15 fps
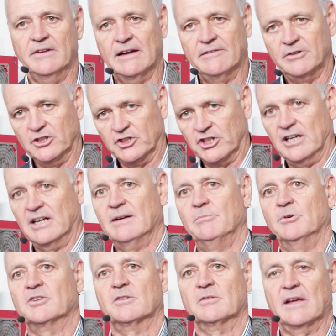every job,
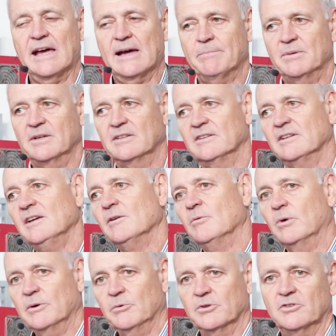what's happened,
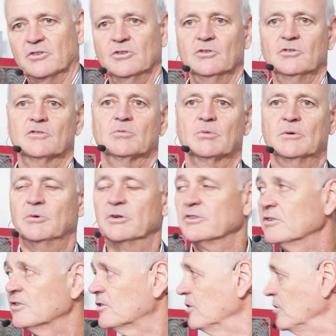what was used, what
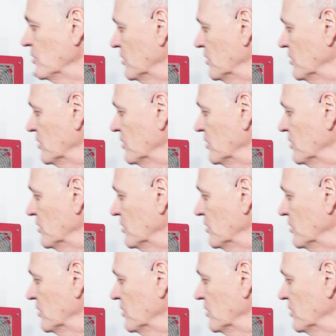wasn't. So you